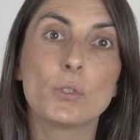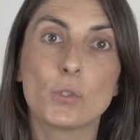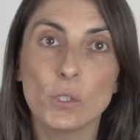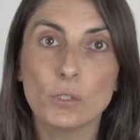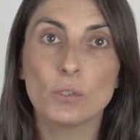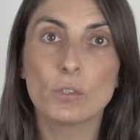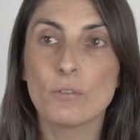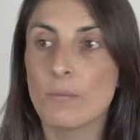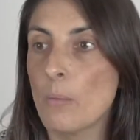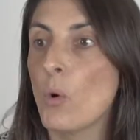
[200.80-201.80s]
only
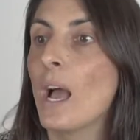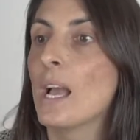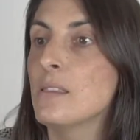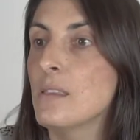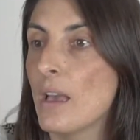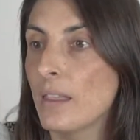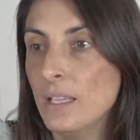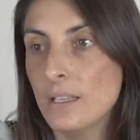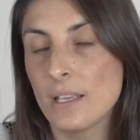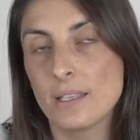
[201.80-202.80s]
measures the ambient
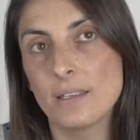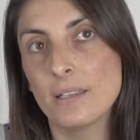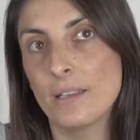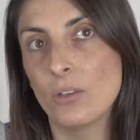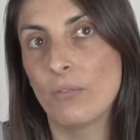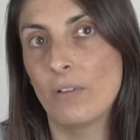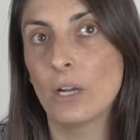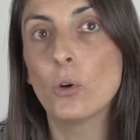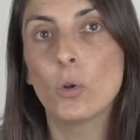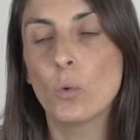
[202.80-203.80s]
lighting.
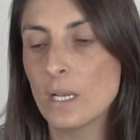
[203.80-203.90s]
It